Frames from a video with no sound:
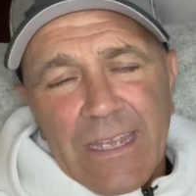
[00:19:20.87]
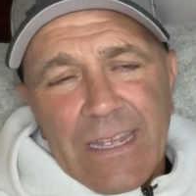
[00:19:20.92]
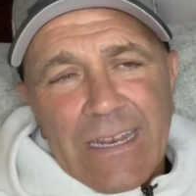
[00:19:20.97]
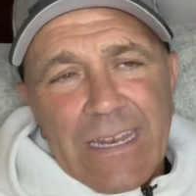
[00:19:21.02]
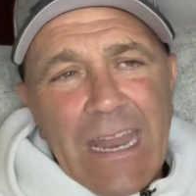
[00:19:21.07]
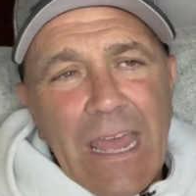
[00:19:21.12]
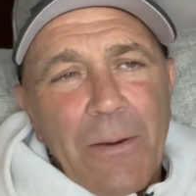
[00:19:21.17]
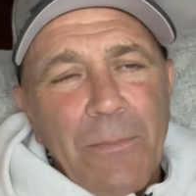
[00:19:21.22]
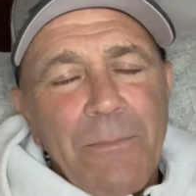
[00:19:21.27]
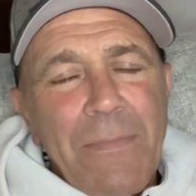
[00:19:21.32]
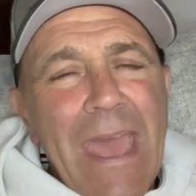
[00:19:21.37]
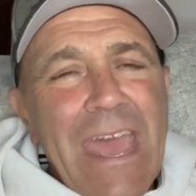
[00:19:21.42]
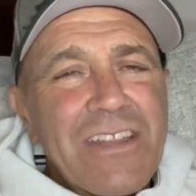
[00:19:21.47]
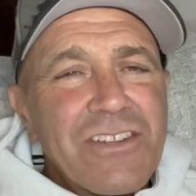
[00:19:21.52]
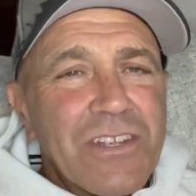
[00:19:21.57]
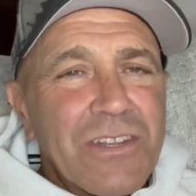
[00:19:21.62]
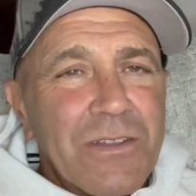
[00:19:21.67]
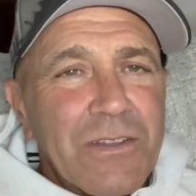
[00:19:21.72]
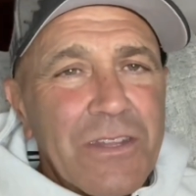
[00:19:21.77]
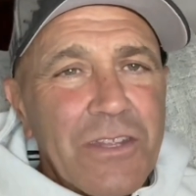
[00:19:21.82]
Now
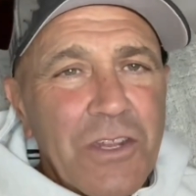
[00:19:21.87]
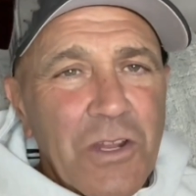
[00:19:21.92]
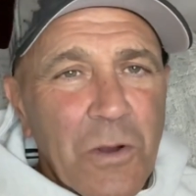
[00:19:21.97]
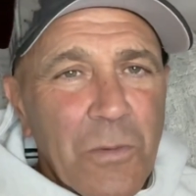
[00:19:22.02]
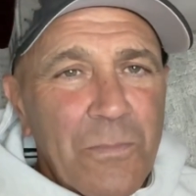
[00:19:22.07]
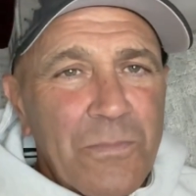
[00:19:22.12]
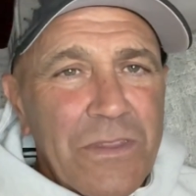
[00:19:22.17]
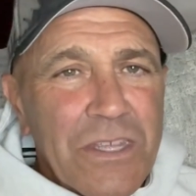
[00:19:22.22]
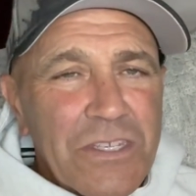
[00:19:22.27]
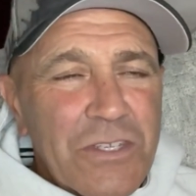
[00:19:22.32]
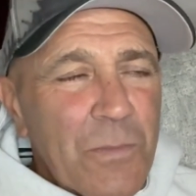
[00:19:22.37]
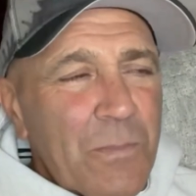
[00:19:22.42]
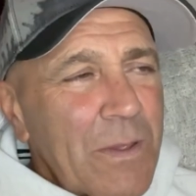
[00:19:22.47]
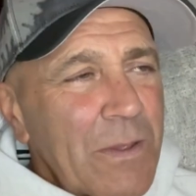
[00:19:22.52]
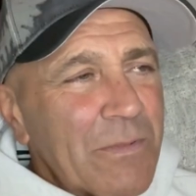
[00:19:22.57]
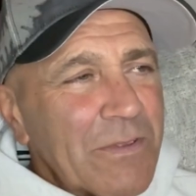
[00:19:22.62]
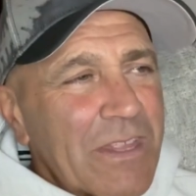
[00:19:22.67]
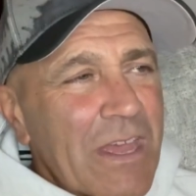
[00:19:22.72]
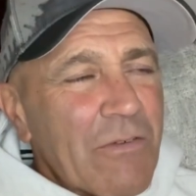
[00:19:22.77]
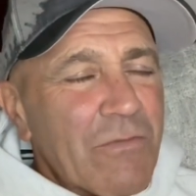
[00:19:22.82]
imagine, these are
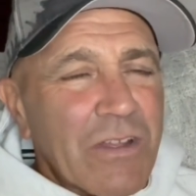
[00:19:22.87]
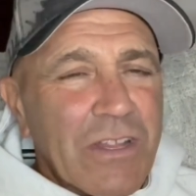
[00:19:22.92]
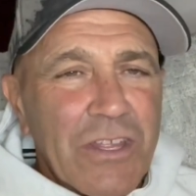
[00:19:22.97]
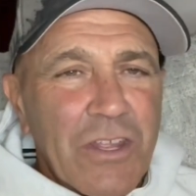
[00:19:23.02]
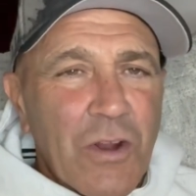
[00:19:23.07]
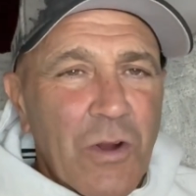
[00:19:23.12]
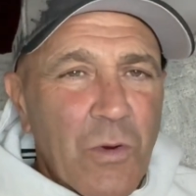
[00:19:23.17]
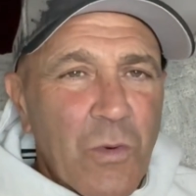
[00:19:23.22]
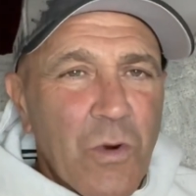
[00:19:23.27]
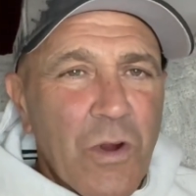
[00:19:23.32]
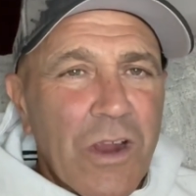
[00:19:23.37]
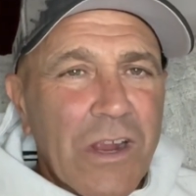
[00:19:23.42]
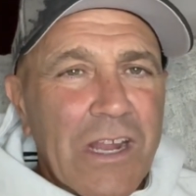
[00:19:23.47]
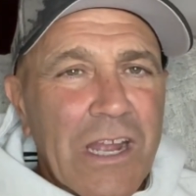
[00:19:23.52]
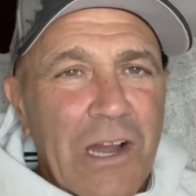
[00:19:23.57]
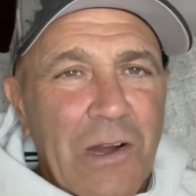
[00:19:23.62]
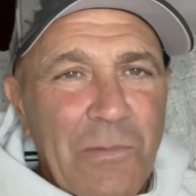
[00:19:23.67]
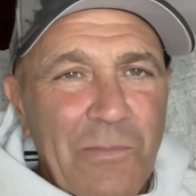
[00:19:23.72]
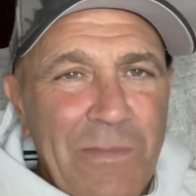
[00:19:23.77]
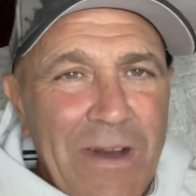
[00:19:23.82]
people that really don't work
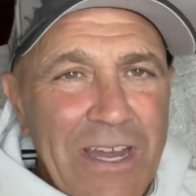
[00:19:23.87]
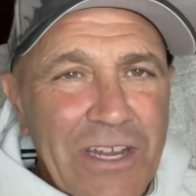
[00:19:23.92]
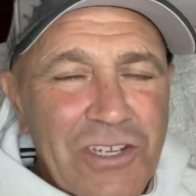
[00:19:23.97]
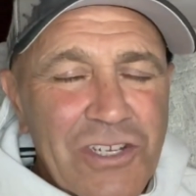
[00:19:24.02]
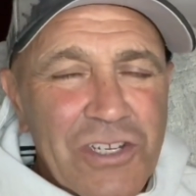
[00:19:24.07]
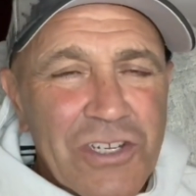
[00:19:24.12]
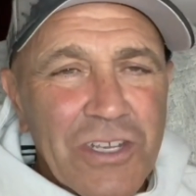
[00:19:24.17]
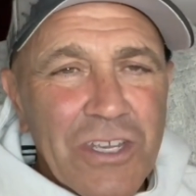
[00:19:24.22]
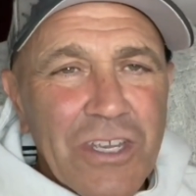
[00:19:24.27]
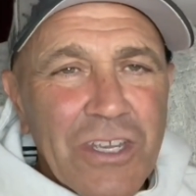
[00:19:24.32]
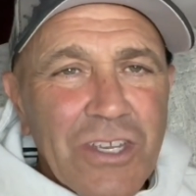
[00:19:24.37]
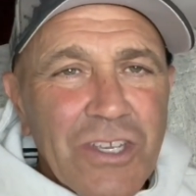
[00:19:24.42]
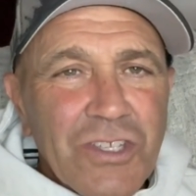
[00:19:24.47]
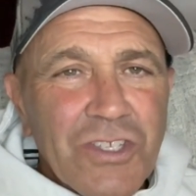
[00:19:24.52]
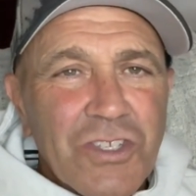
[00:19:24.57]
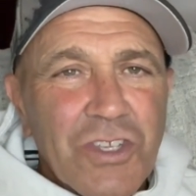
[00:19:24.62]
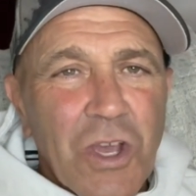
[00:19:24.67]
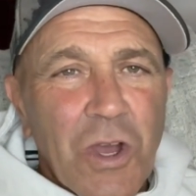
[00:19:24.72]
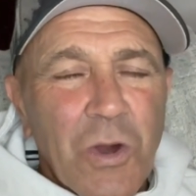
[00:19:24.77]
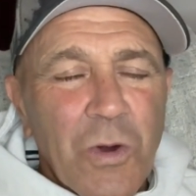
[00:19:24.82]
out much.
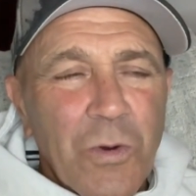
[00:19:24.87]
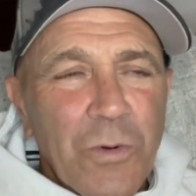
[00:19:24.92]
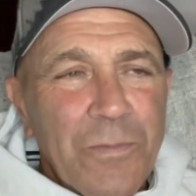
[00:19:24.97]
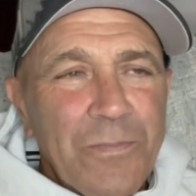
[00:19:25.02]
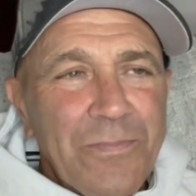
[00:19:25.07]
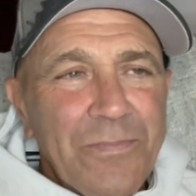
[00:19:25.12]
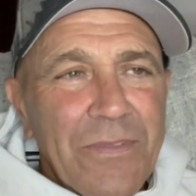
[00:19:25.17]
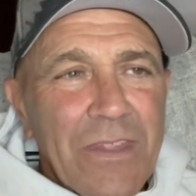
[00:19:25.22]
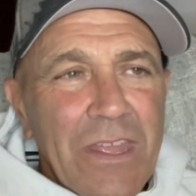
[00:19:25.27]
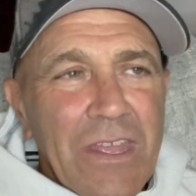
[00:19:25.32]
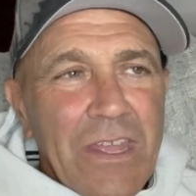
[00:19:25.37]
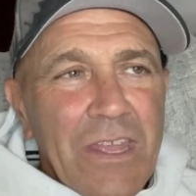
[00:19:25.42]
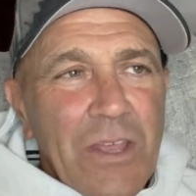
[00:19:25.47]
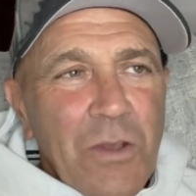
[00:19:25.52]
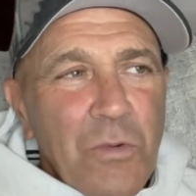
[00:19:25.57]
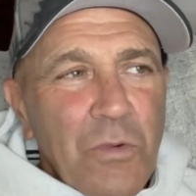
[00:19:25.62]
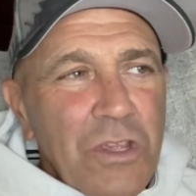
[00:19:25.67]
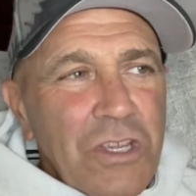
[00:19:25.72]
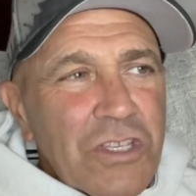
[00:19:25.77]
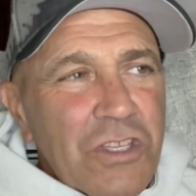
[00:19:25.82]
So
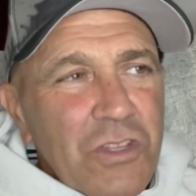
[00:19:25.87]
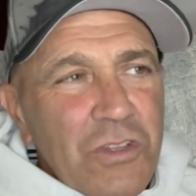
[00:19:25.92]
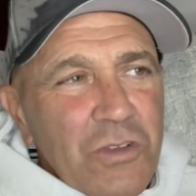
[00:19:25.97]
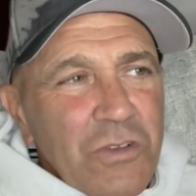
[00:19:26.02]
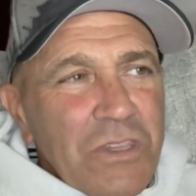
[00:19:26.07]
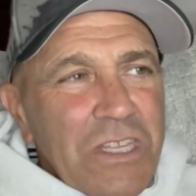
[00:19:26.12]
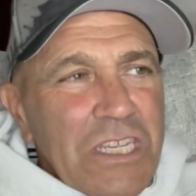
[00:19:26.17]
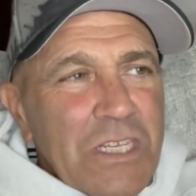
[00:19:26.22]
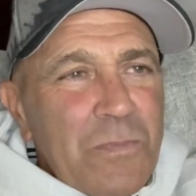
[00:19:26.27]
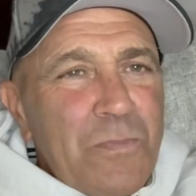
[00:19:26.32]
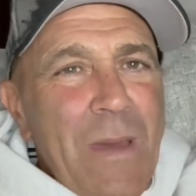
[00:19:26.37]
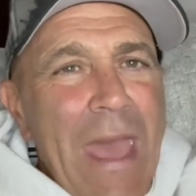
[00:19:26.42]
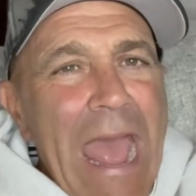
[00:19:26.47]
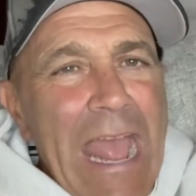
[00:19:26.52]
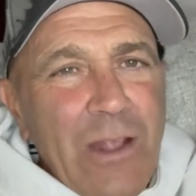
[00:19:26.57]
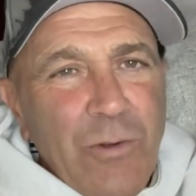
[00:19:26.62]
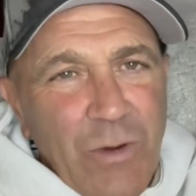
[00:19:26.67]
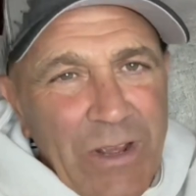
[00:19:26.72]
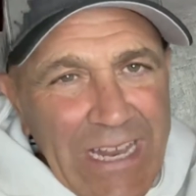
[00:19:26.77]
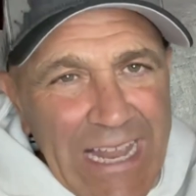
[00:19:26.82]
we used to do these
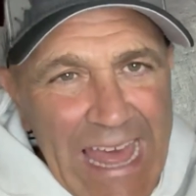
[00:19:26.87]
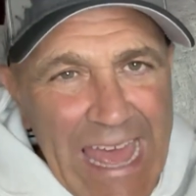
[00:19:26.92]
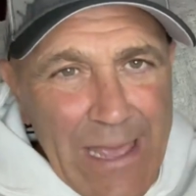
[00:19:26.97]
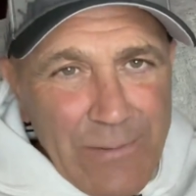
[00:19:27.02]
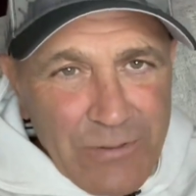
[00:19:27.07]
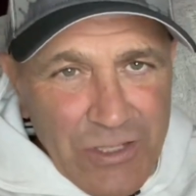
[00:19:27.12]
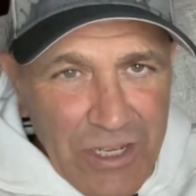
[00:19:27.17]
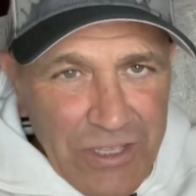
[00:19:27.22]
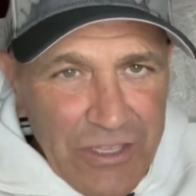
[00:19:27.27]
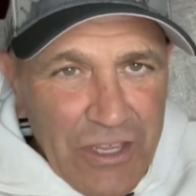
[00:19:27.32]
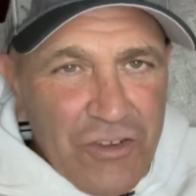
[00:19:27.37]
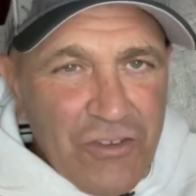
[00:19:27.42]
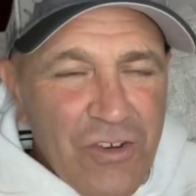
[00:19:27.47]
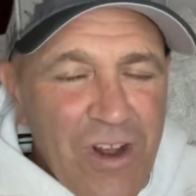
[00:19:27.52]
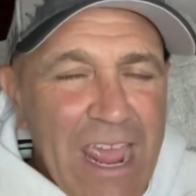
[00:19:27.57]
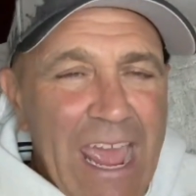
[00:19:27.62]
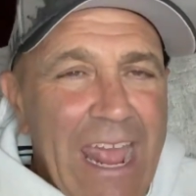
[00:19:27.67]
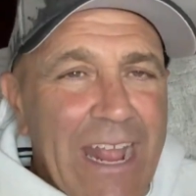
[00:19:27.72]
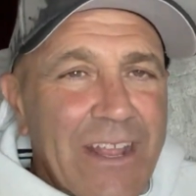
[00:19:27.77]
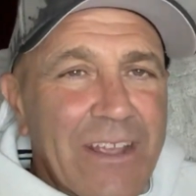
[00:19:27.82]
backward laps on the
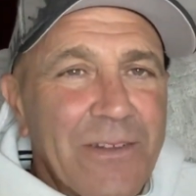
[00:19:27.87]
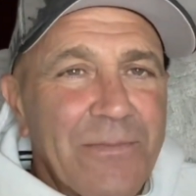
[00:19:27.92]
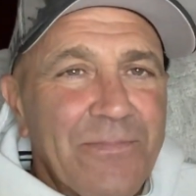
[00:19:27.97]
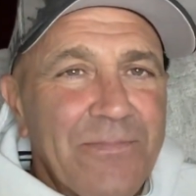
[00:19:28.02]
track.